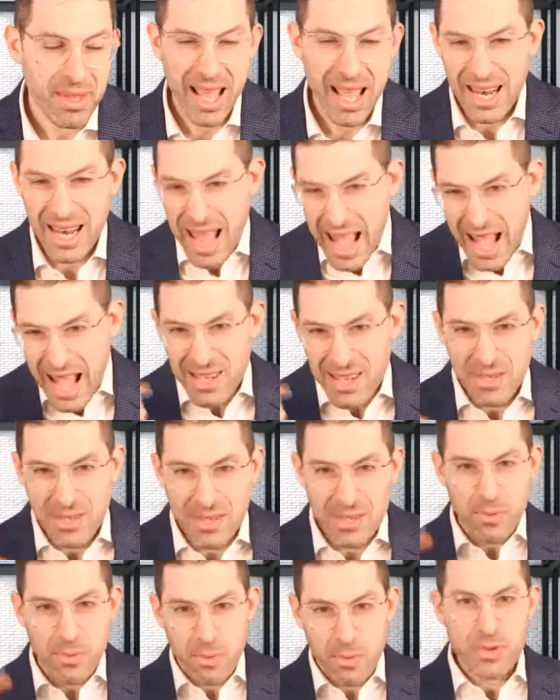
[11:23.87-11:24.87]
And
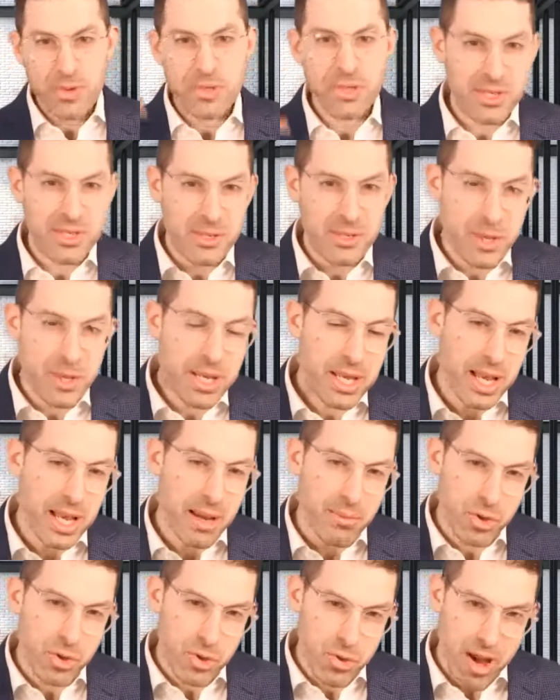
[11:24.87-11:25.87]
as the person's speaking,
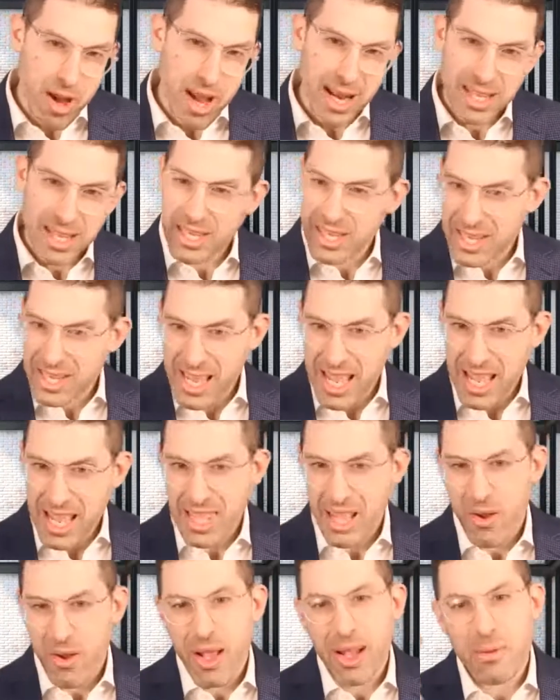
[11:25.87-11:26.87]
I'm trying to get
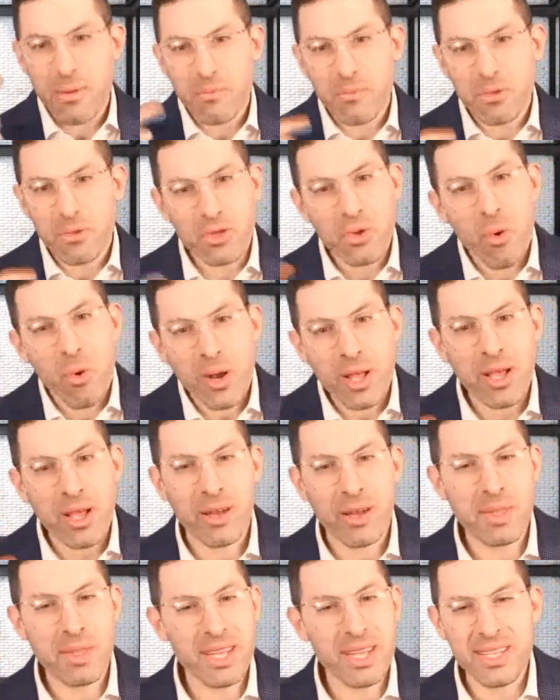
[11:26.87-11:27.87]
there, and it's dawning
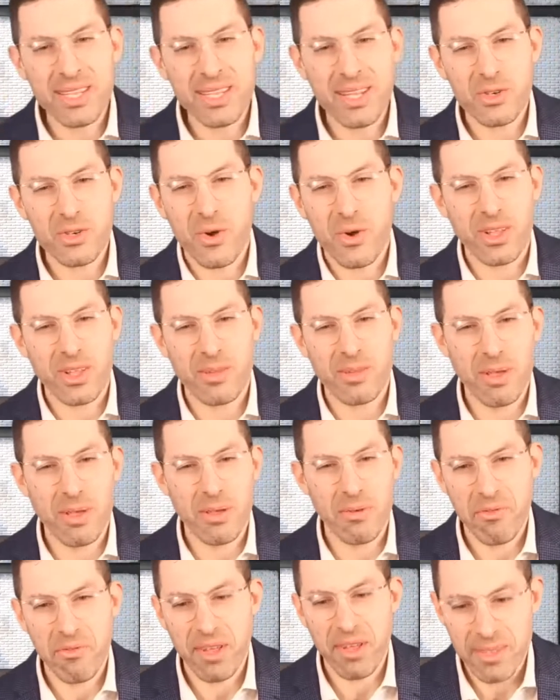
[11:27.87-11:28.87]
on me that he's not trying to be
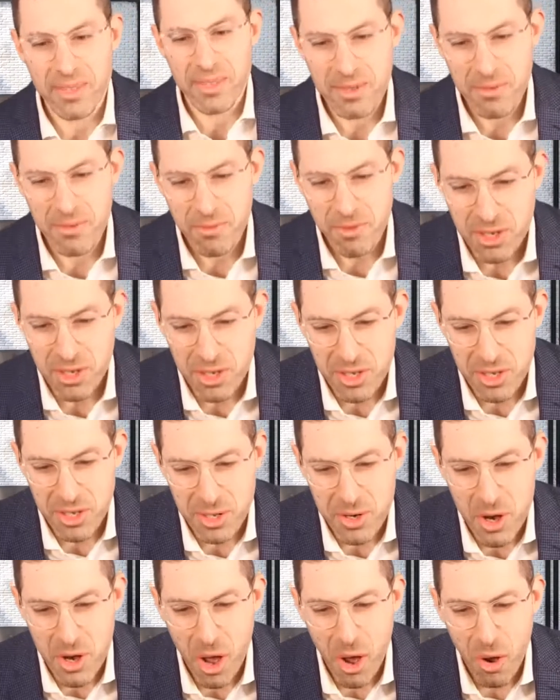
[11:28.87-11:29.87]
offensive. He just
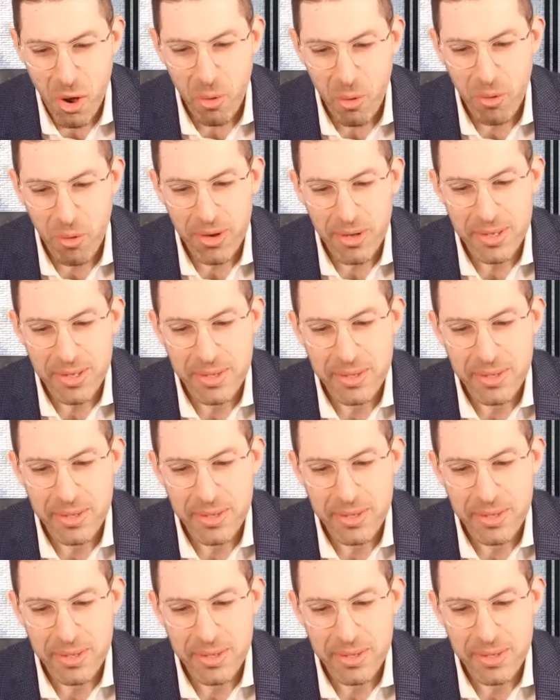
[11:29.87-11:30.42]
doesn't know.